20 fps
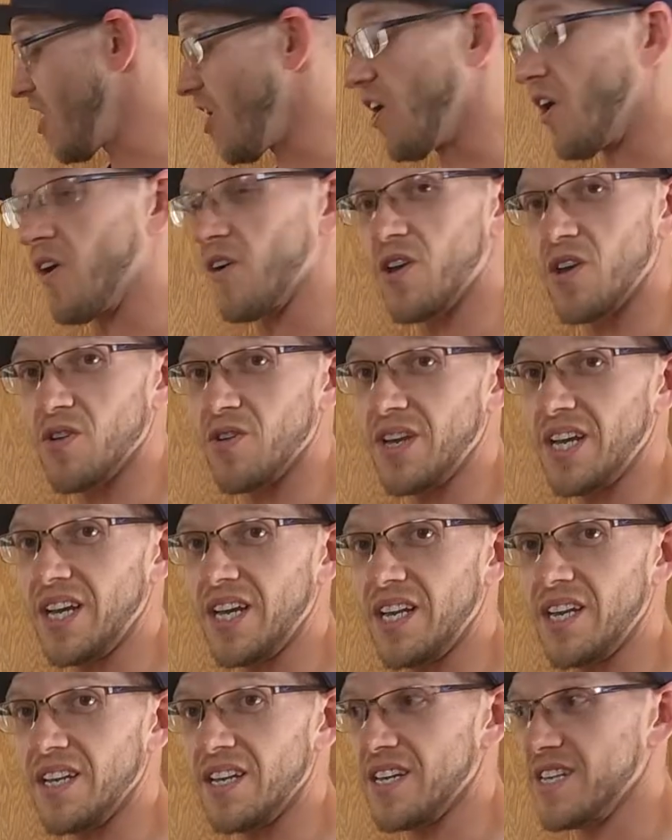all you
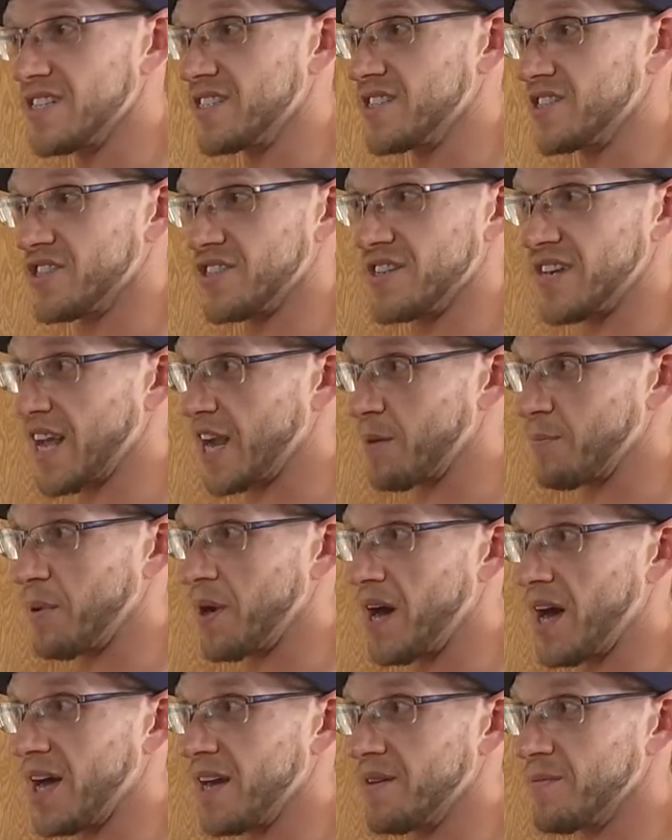need is just to take a
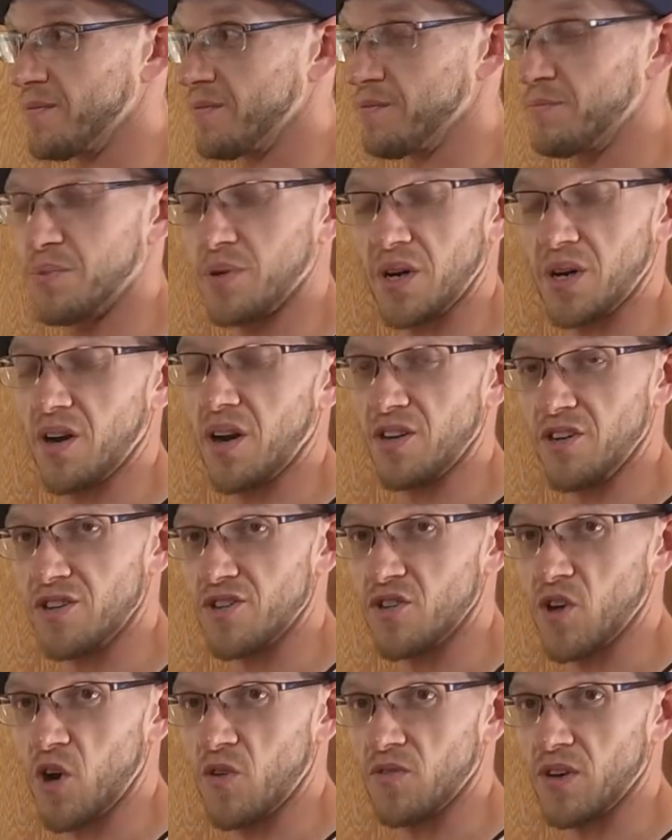pot, put it on your
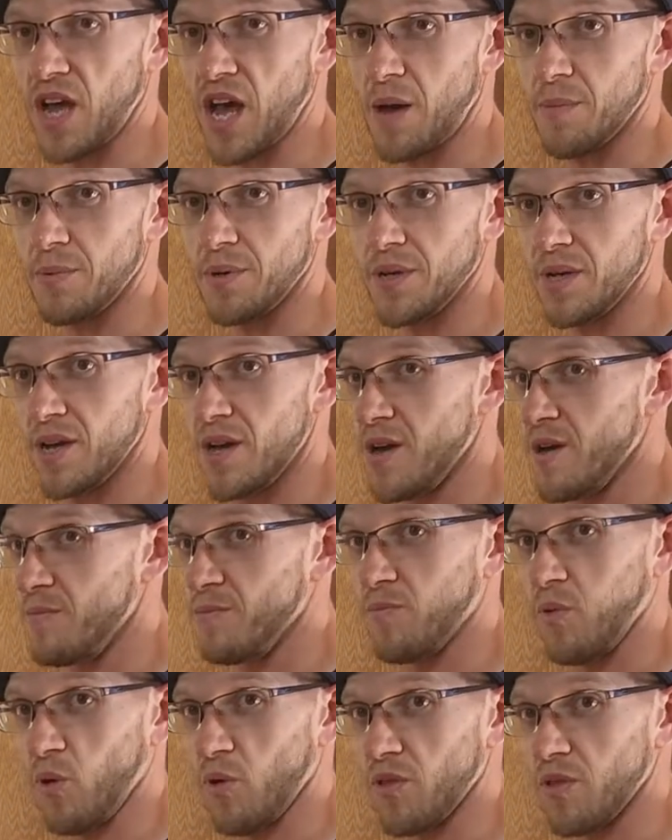stovetop,
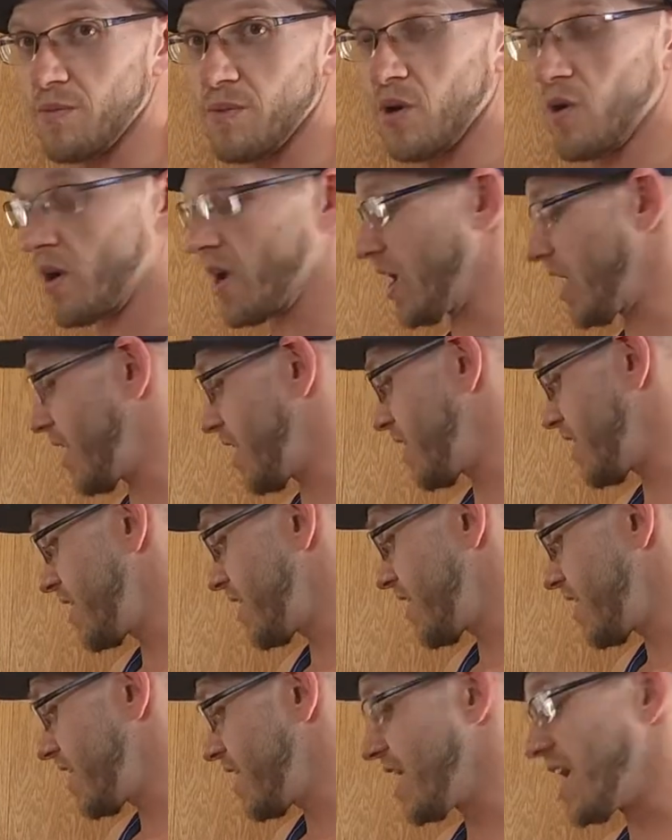pour the milk in,
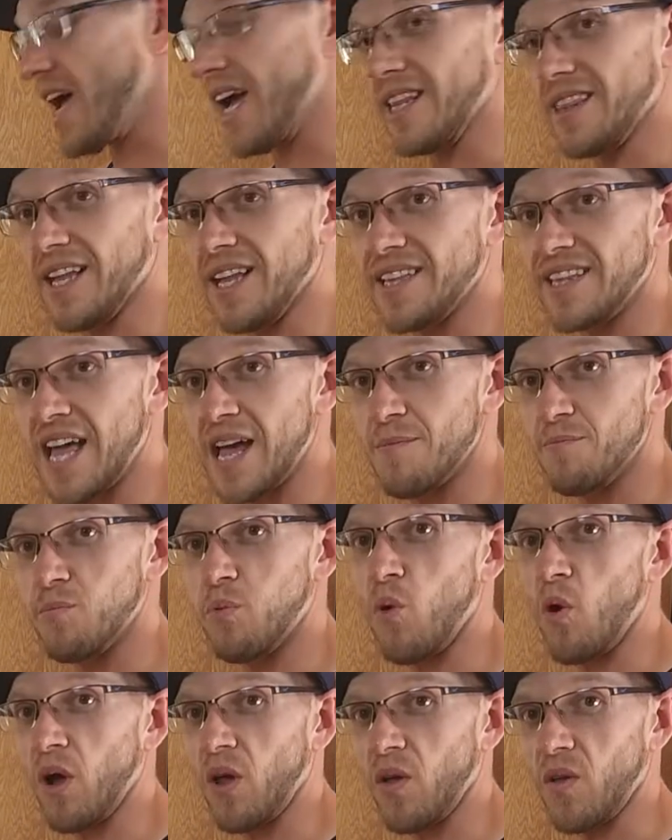and let that
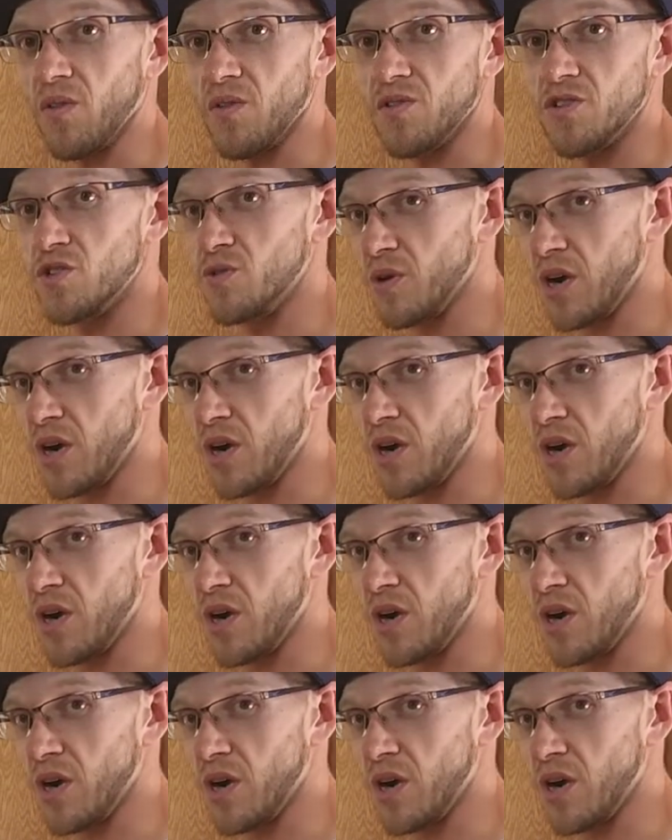boil to